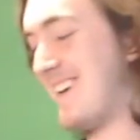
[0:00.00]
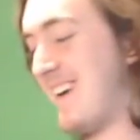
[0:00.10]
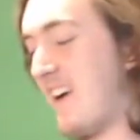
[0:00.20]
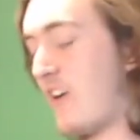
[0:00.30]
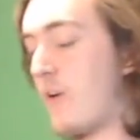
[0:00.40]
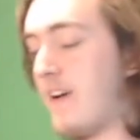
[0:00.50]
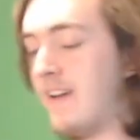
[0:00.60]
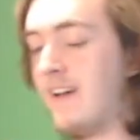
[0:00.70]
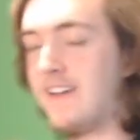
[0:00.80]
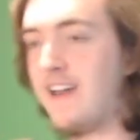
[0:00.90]
Alright,
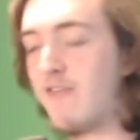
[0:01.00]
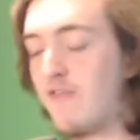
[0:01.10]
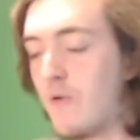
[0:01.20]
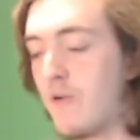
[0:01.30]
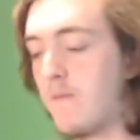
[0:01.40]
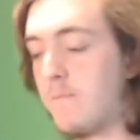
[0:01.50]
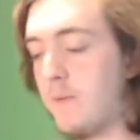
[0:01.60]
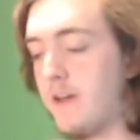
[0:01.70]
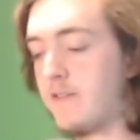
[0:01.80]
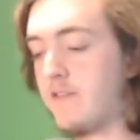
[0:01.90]
now for
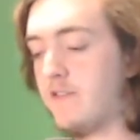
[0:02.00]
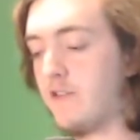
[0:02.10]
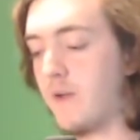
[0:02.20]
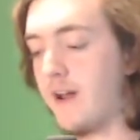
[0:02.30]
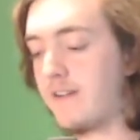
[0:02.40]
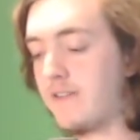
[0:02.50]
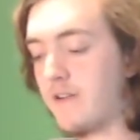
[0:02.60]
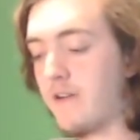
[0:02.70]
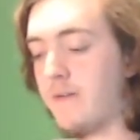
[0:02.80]
Best Director.